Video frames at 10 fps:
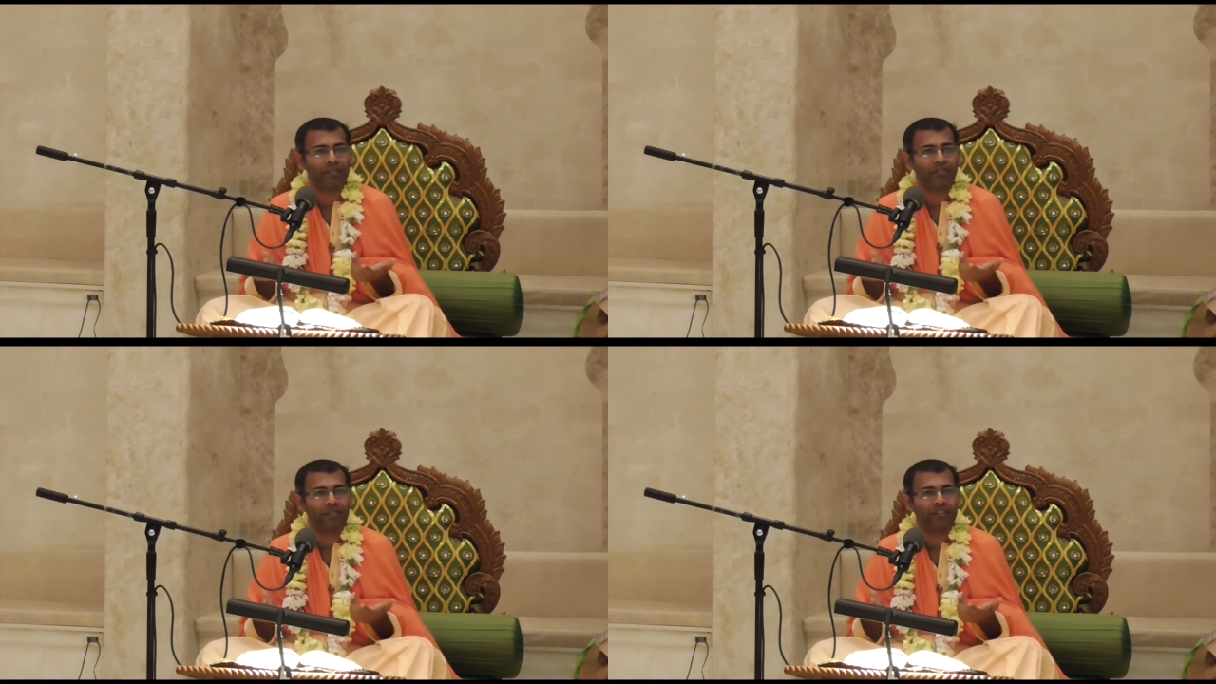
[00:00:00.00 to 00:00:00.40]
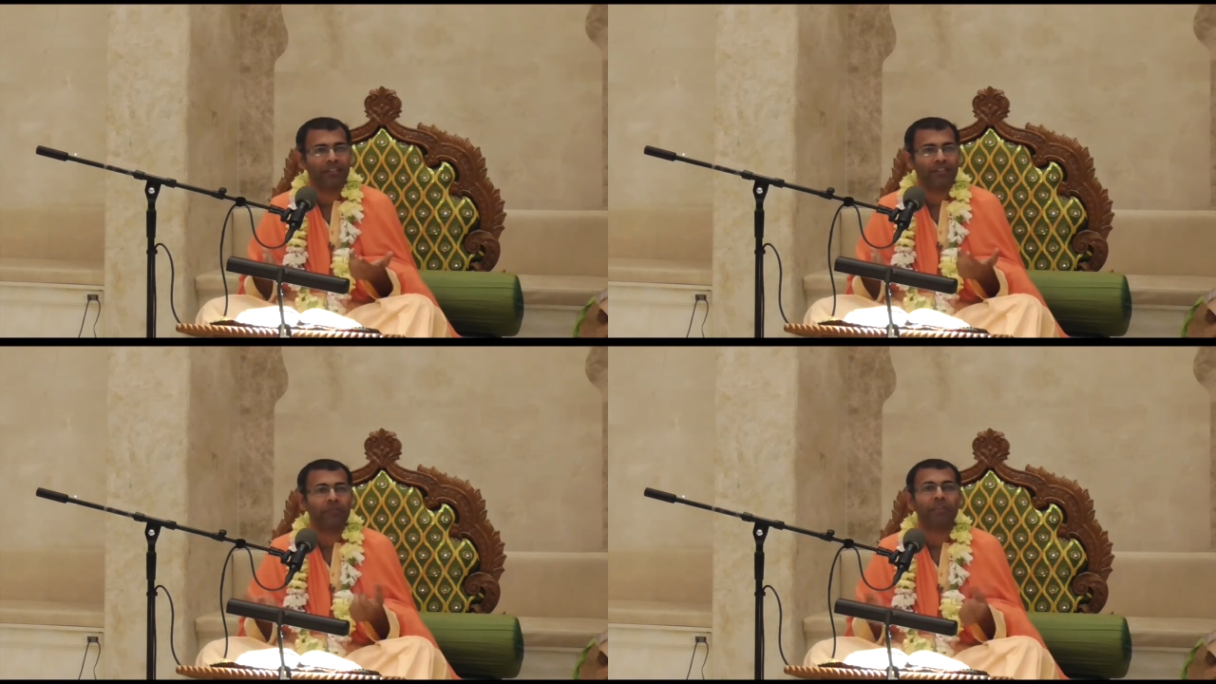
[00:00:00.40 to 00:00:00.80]
no?
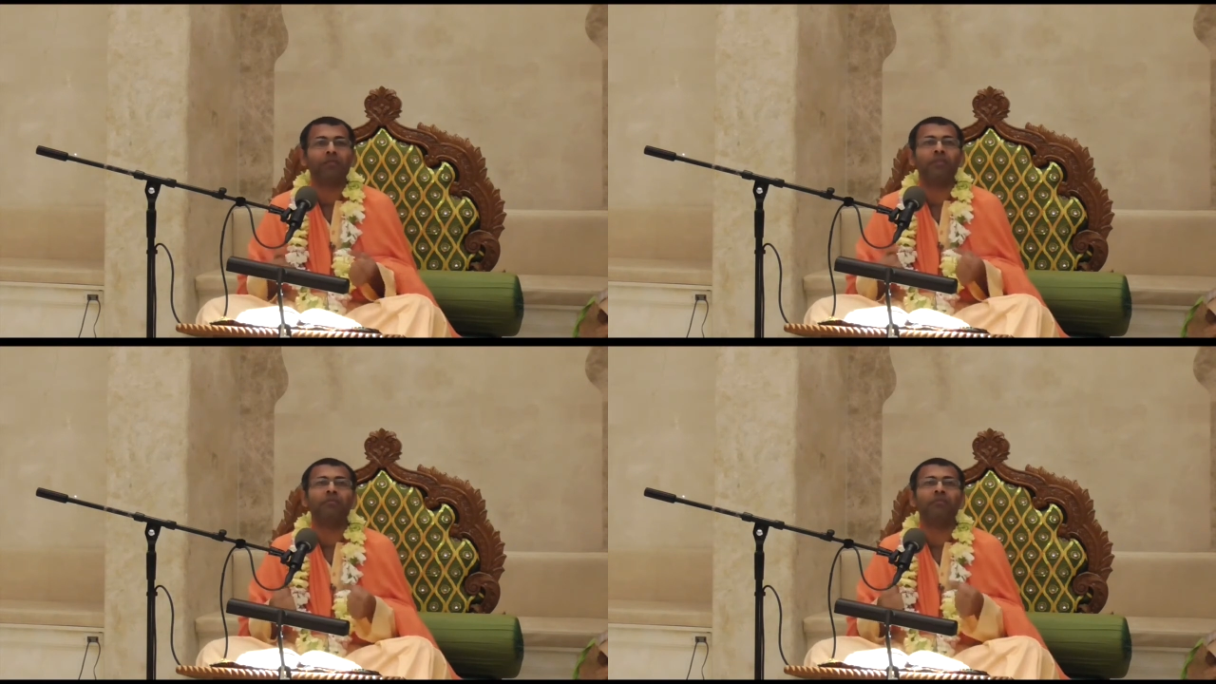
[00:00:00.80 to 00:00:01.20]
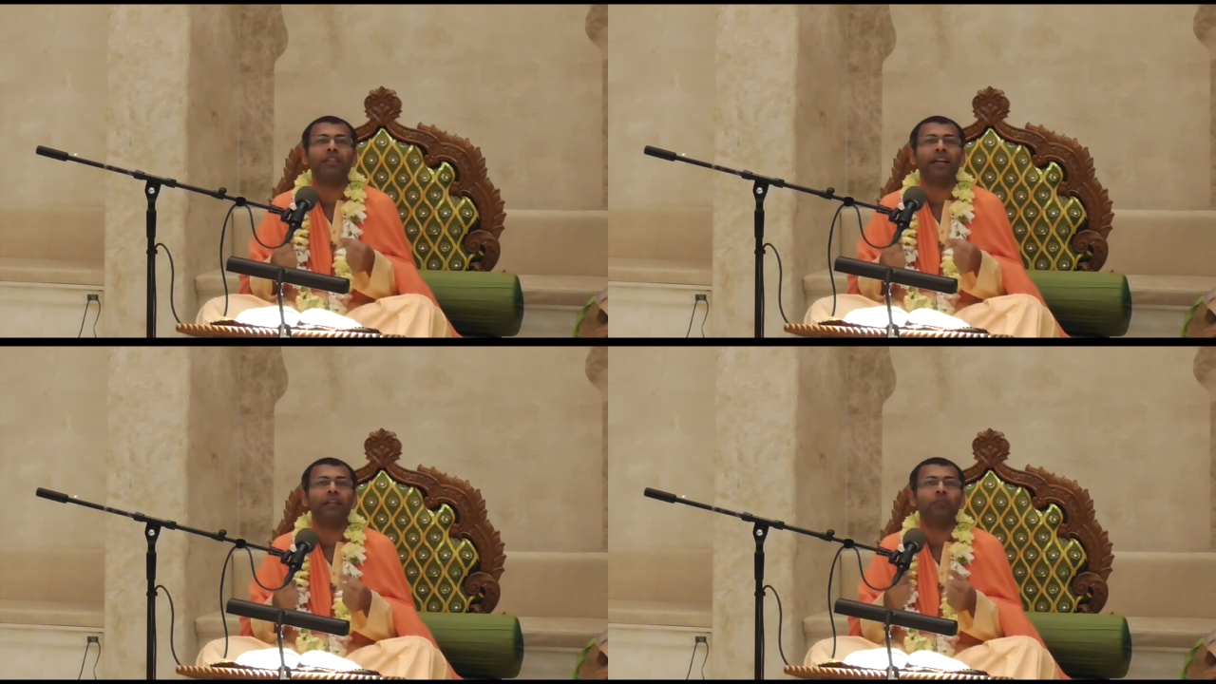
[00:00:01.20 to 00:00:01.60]
Sometimes
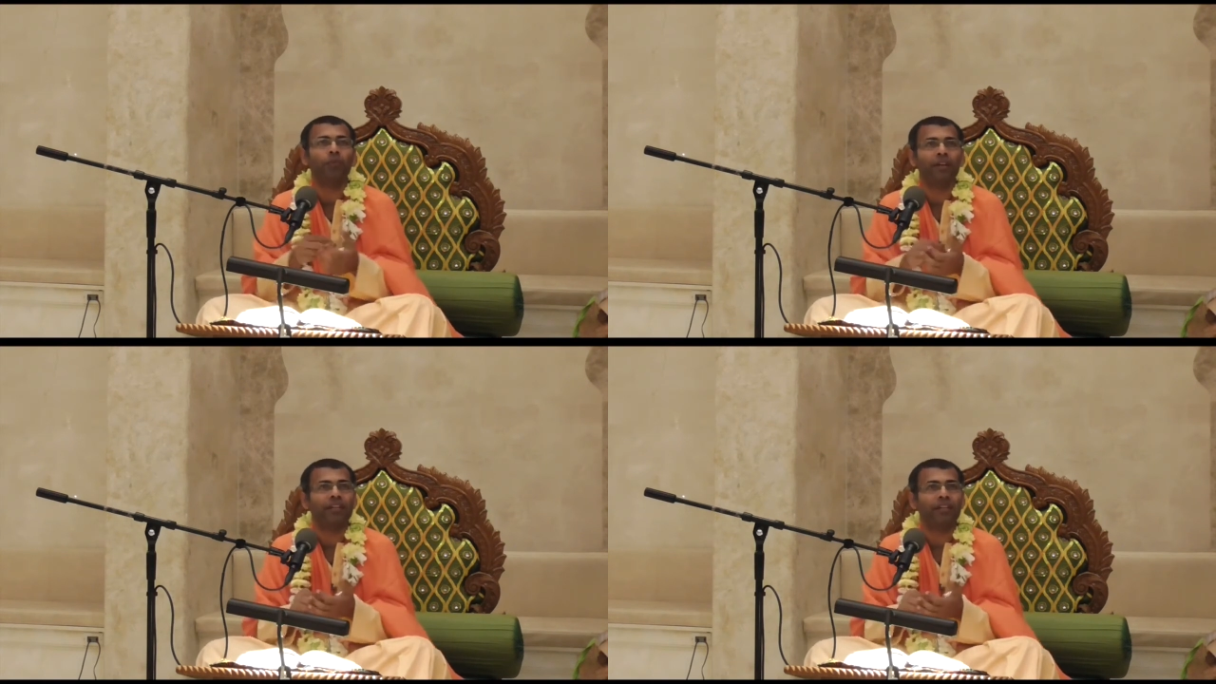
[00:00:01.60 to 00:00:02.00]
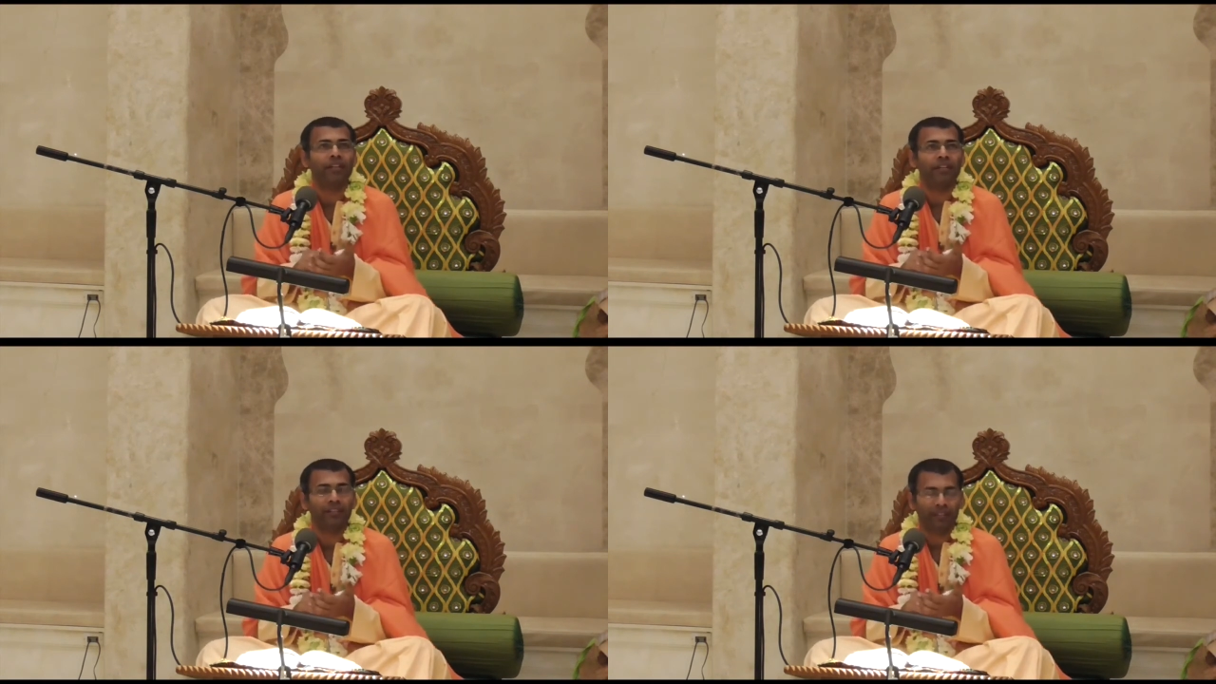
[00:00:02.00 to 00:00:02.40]
we write a poetry,